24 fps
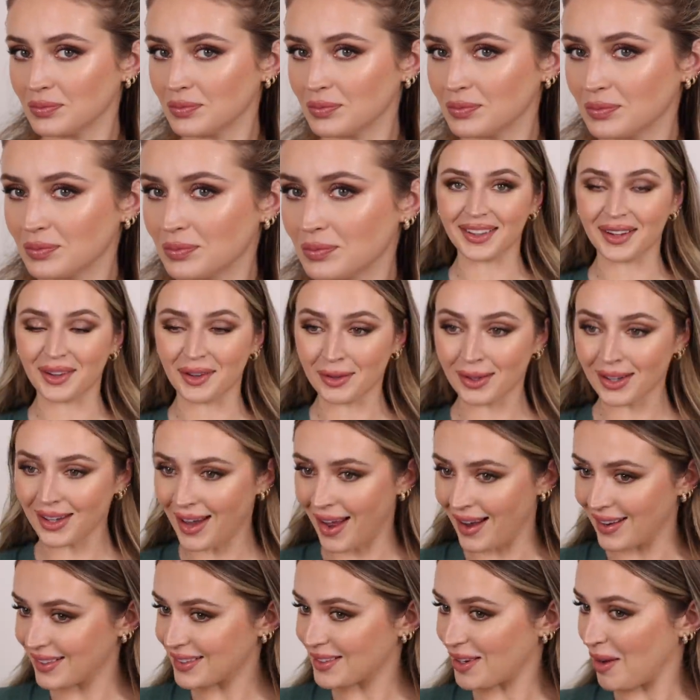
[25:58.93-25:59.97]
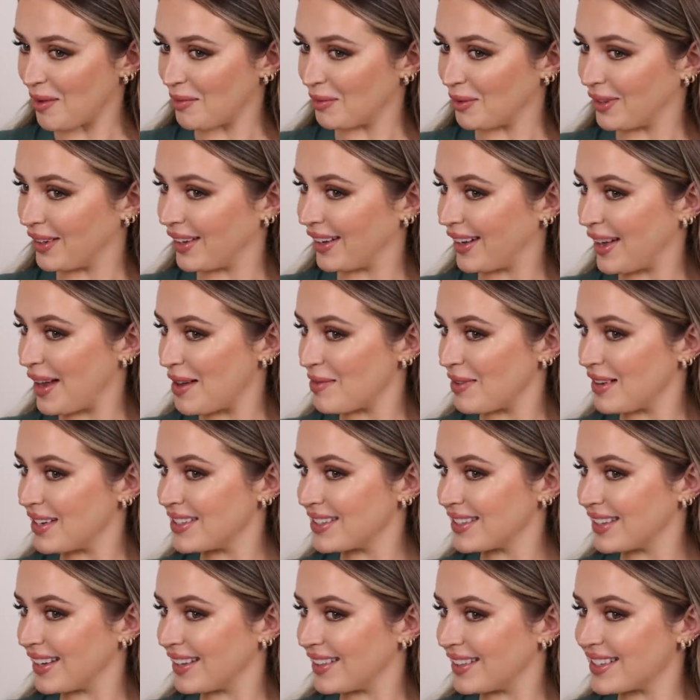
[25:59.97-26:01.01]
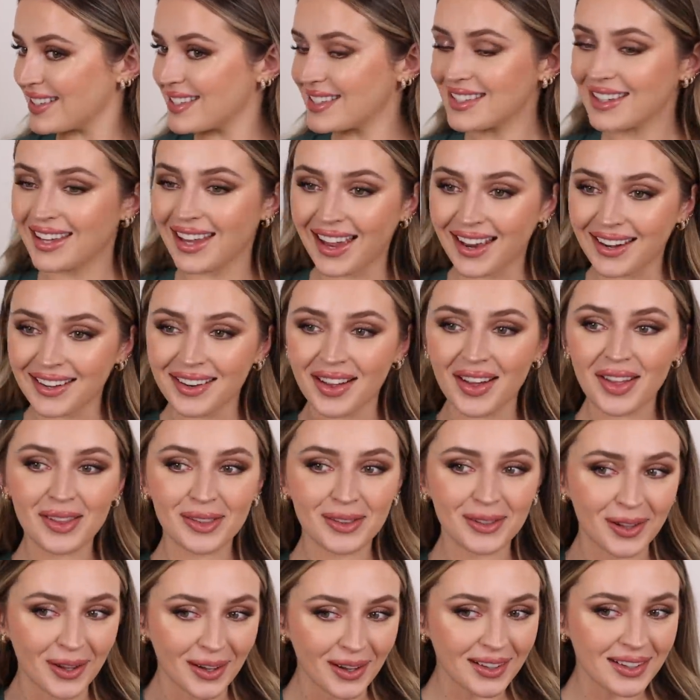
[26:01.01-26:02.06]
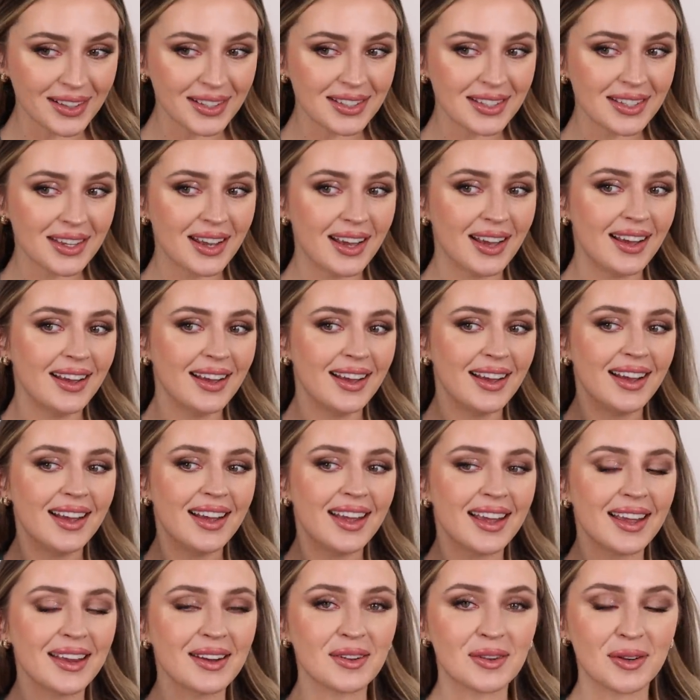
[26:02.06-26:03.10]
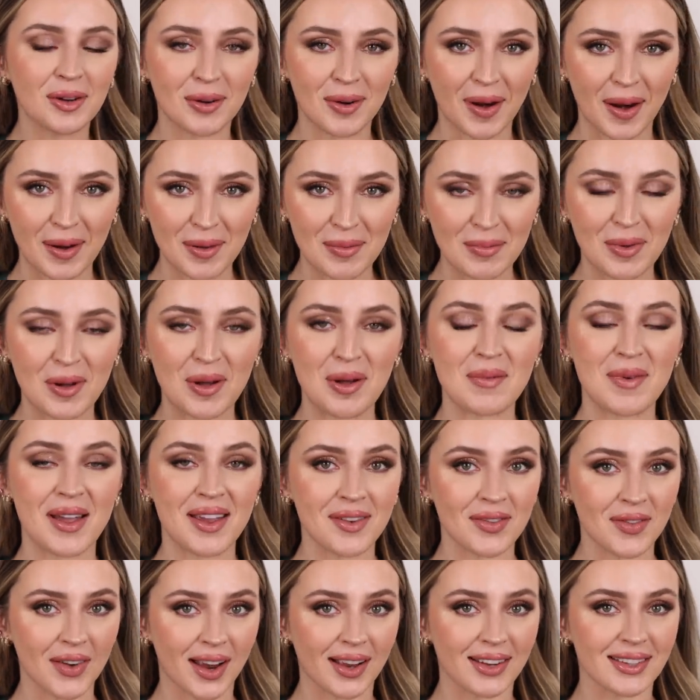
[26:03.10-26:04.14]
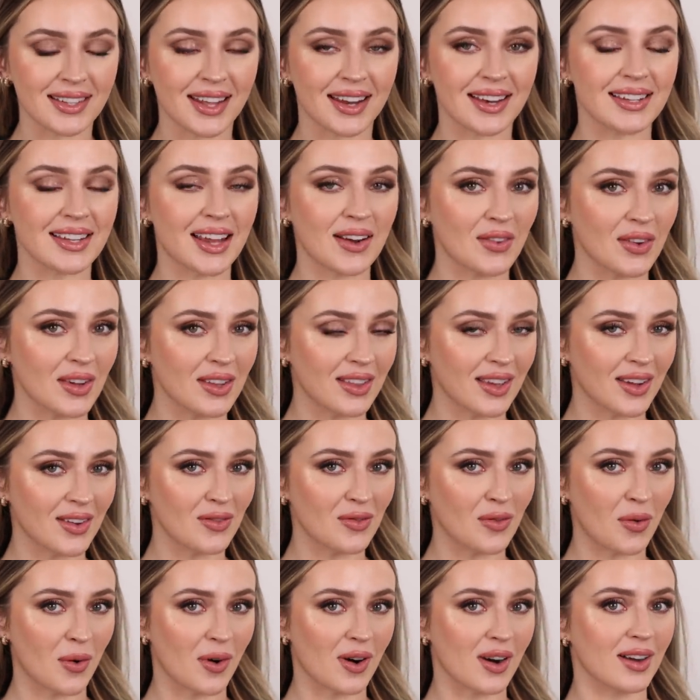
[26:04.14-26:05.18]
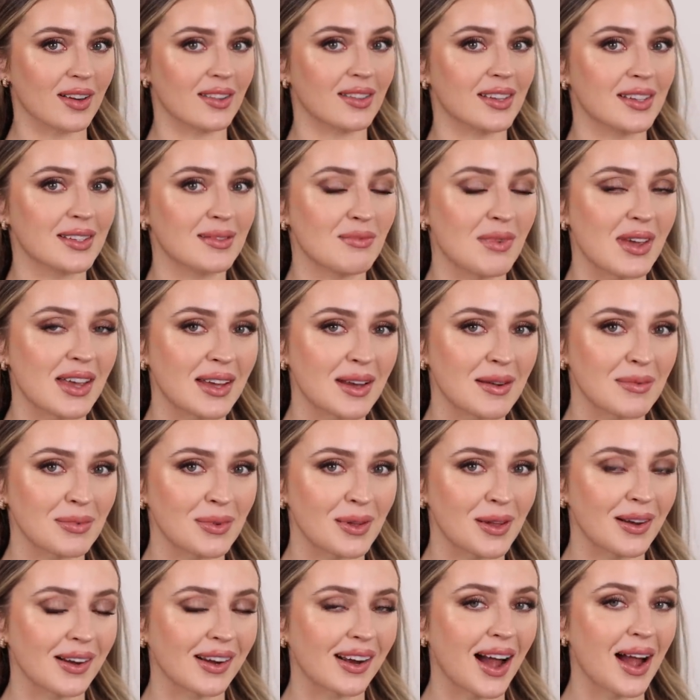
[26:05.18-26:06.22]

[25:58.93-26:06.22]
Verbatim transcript: I literally can't stop looking at my skin. The skin looks incredible. My friends, that is everything for this makeup look.